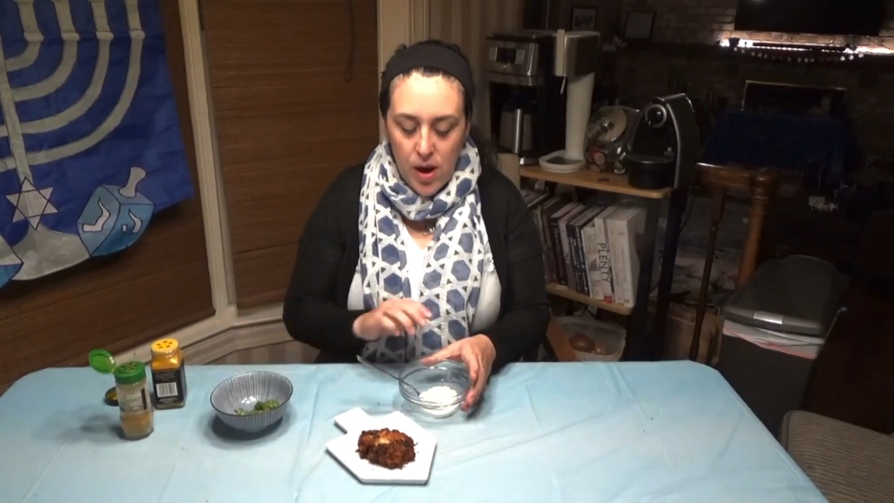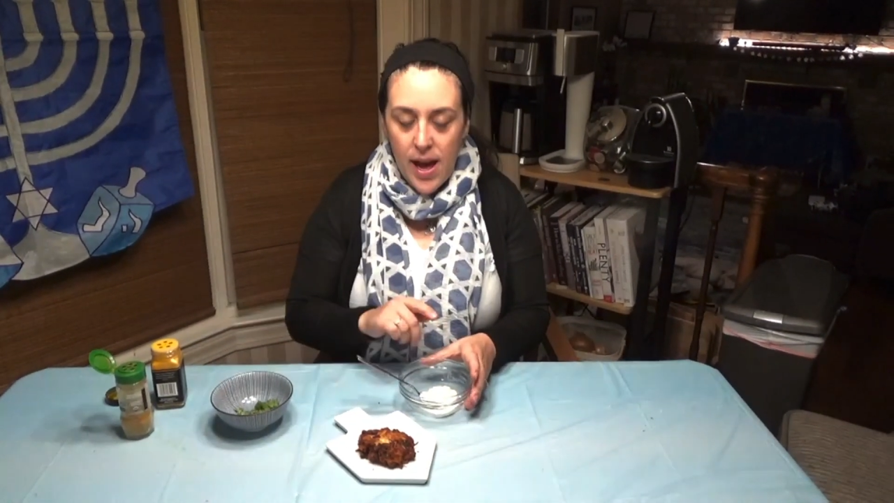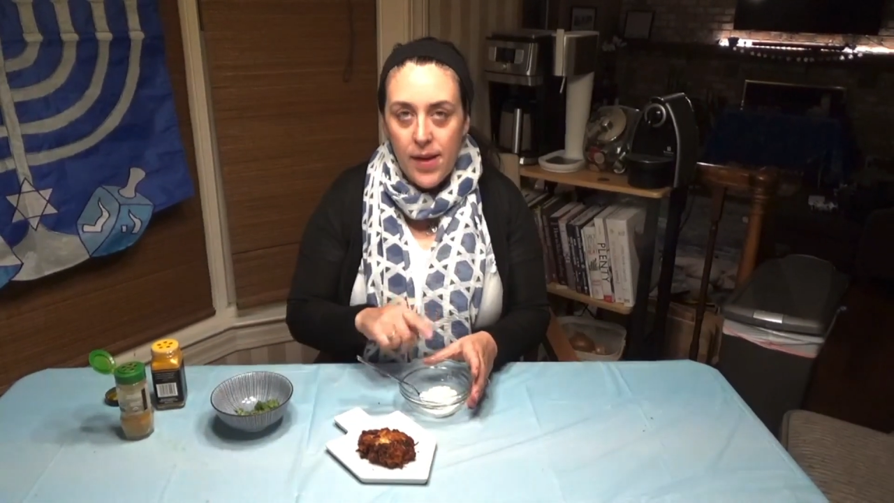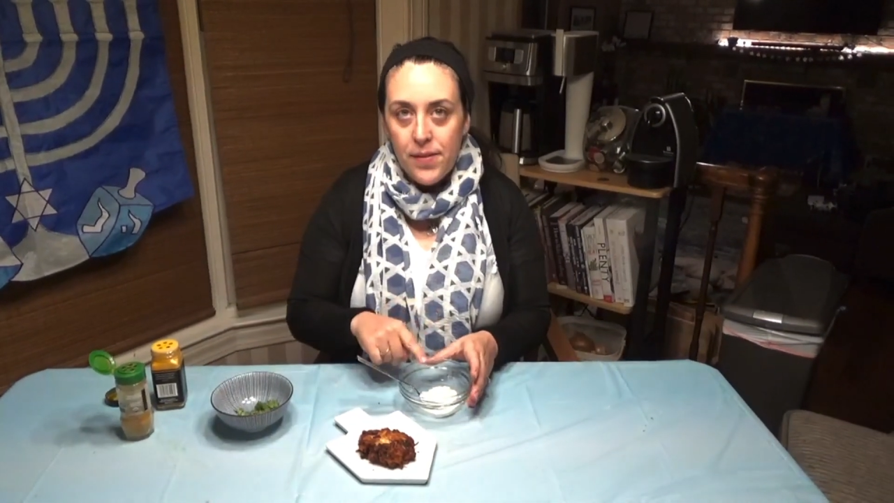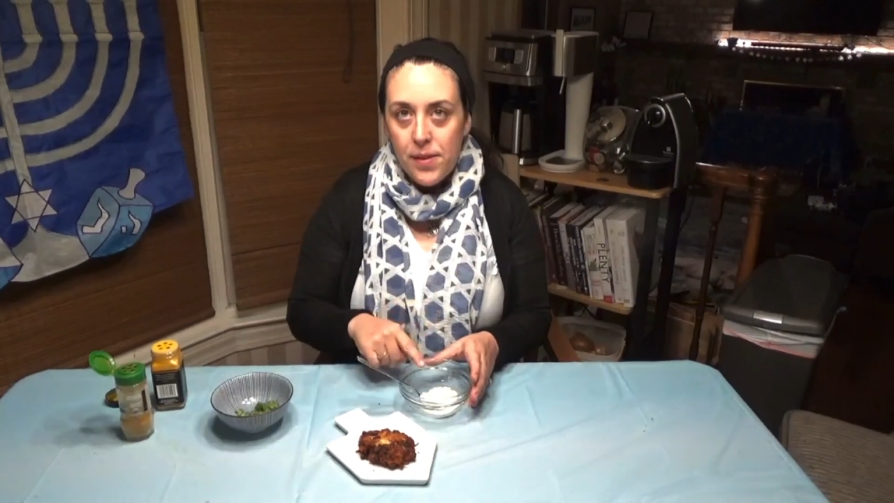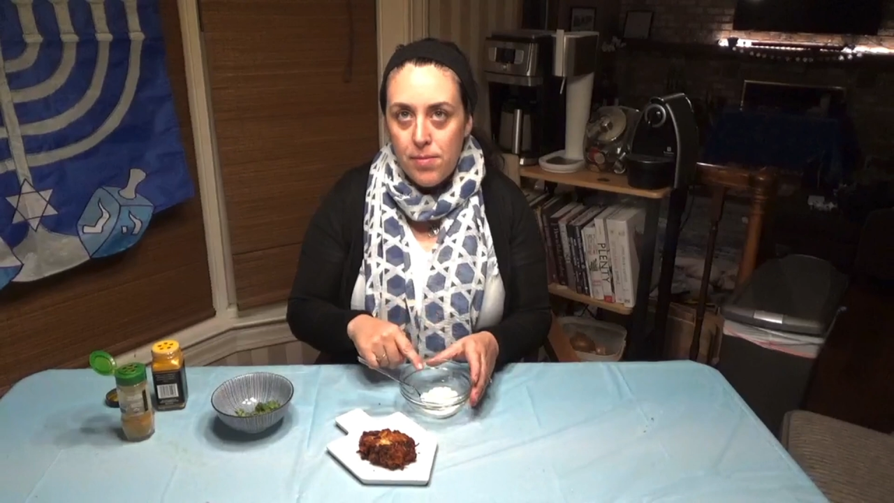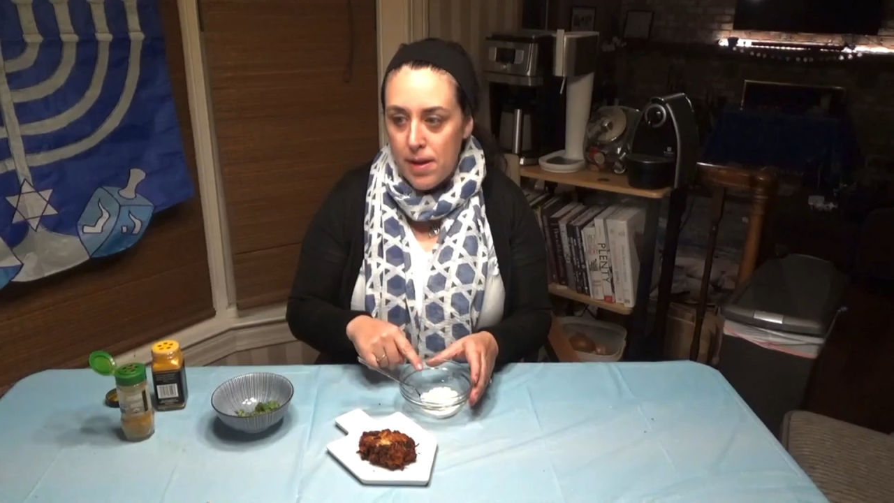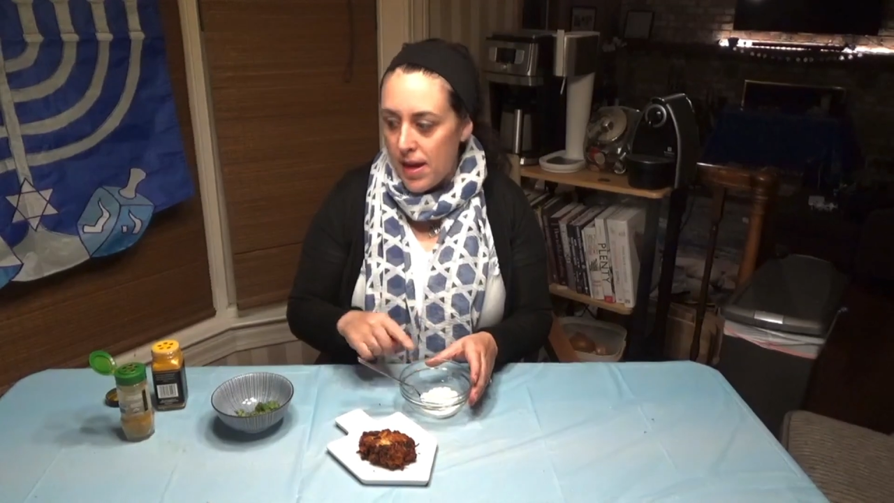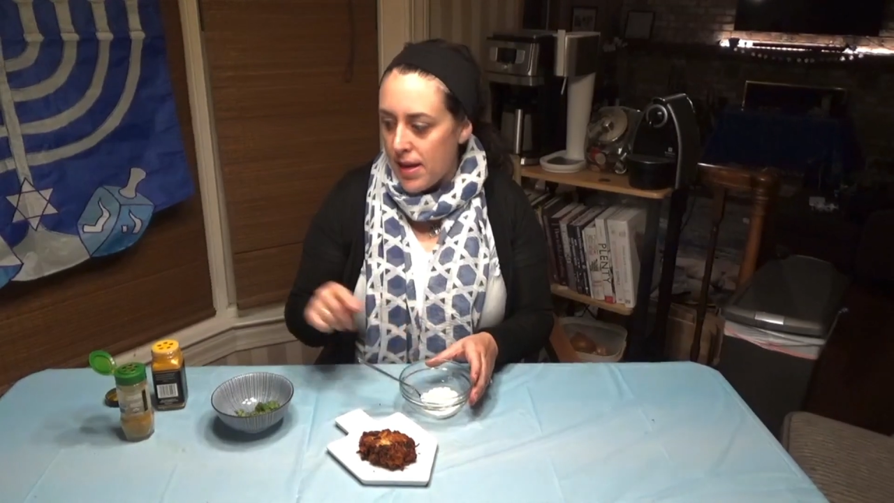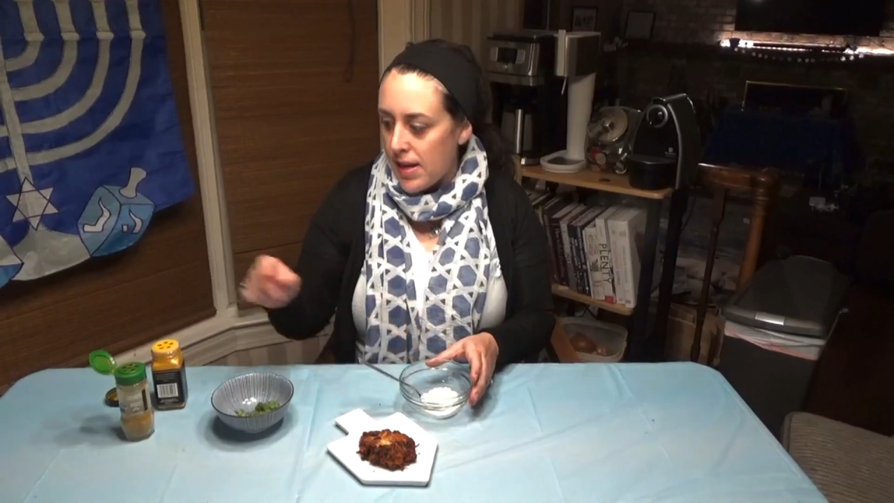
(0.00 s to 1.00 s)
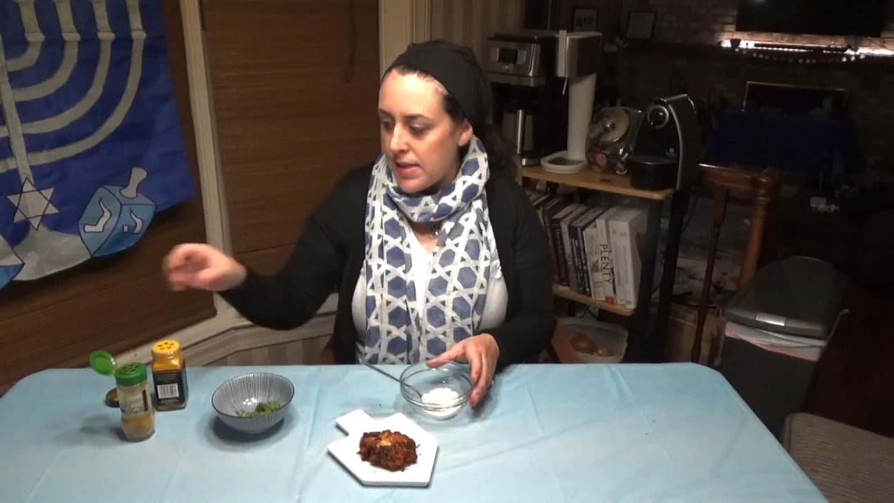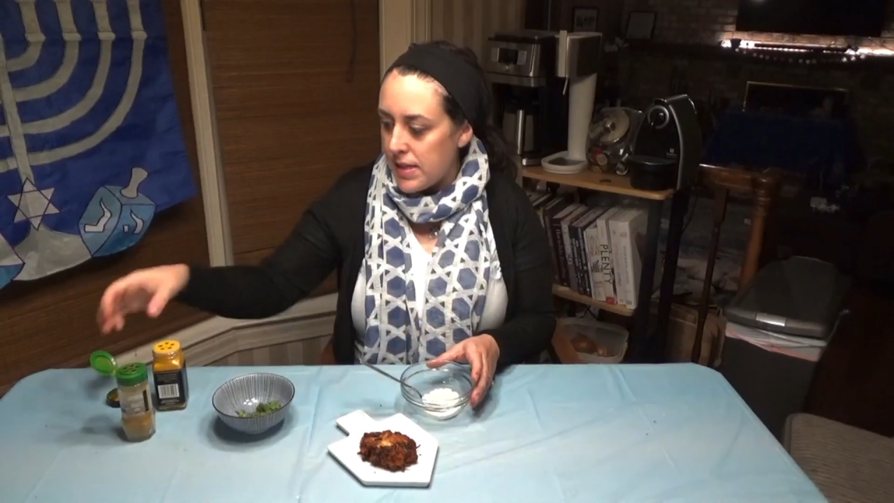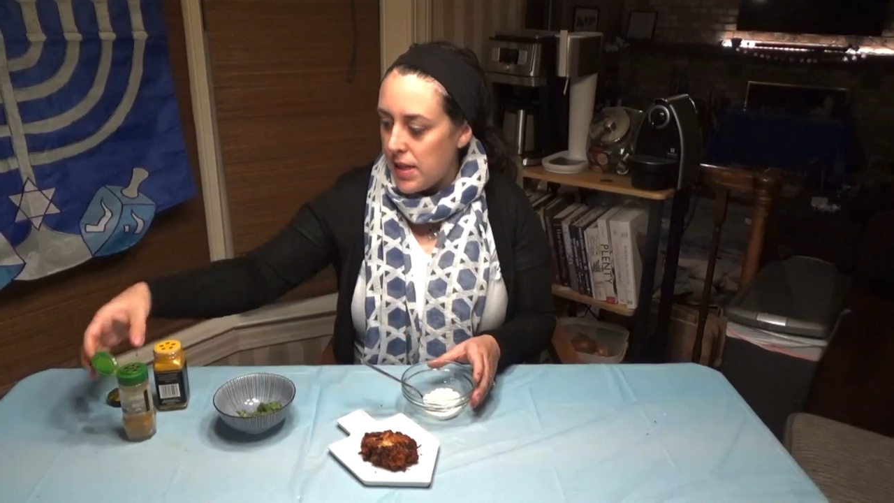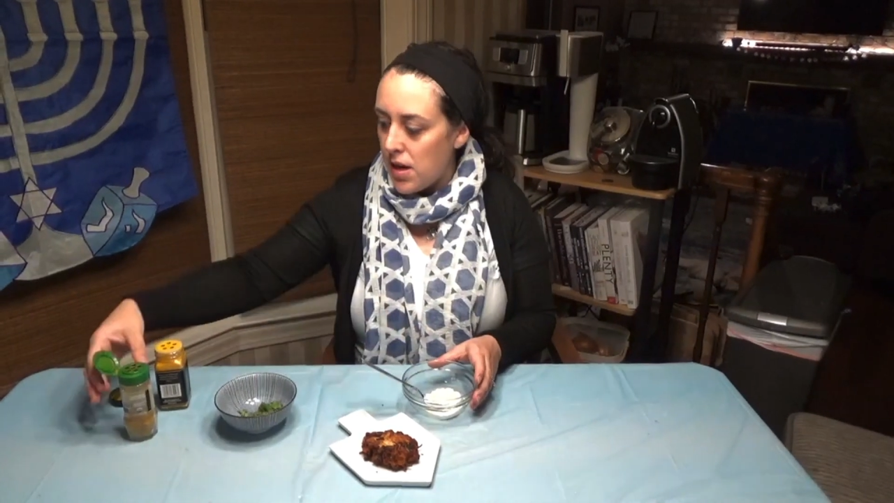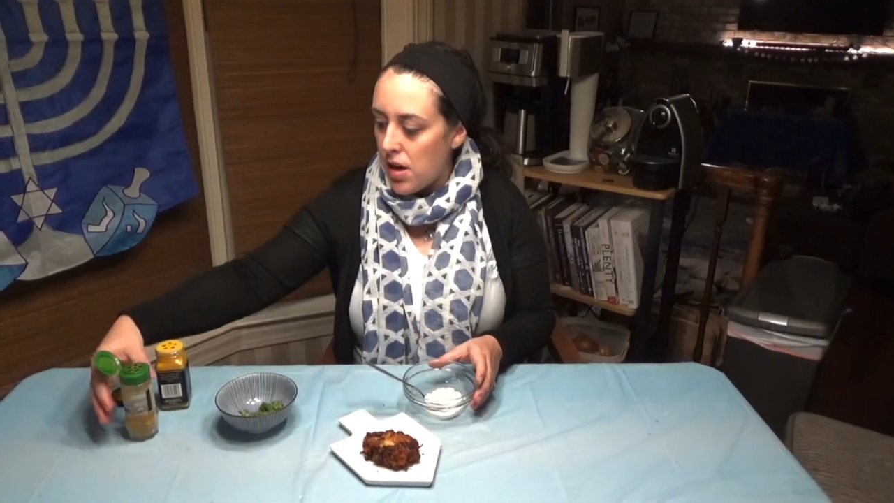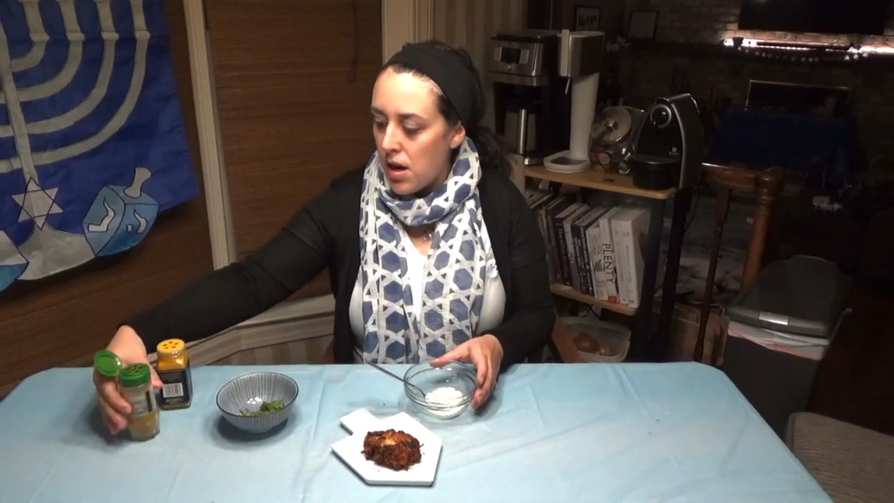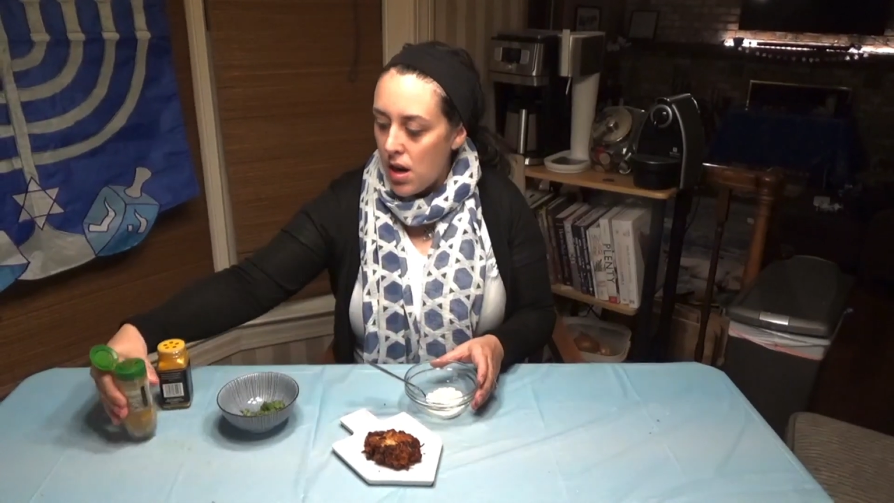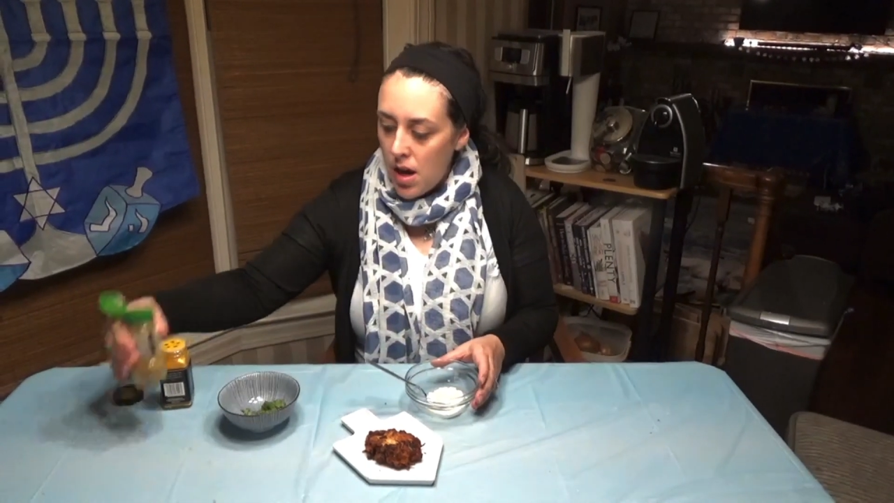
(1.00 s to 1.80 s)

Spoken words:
have some mayonnaise here.